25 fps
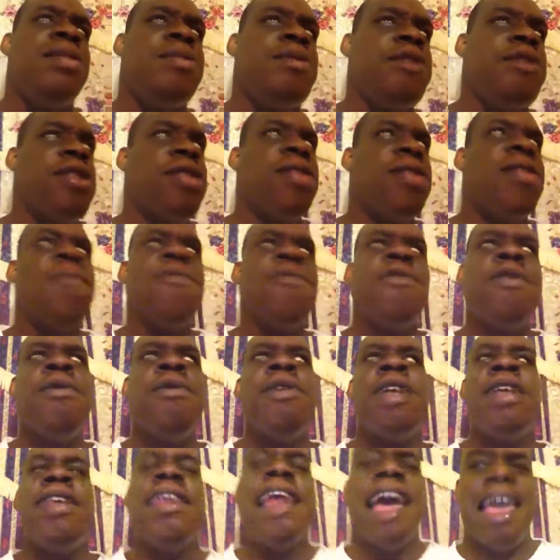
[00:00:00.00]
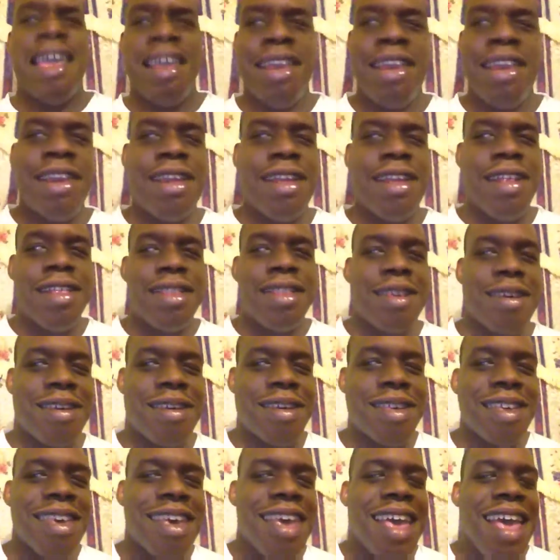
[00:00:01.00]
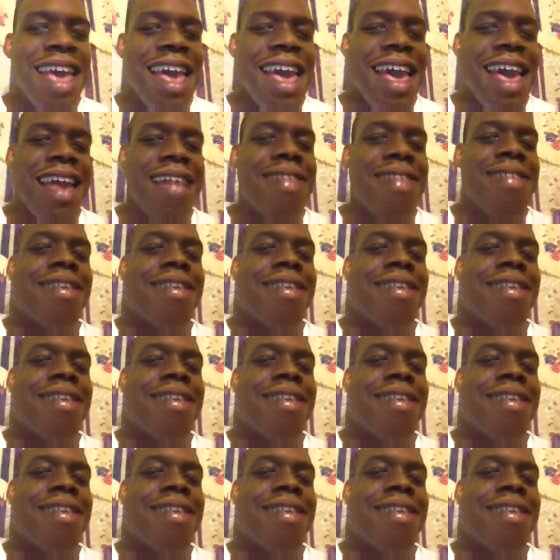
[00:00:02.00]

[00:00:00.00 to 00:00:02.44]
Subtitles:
But something with a 9 in it. It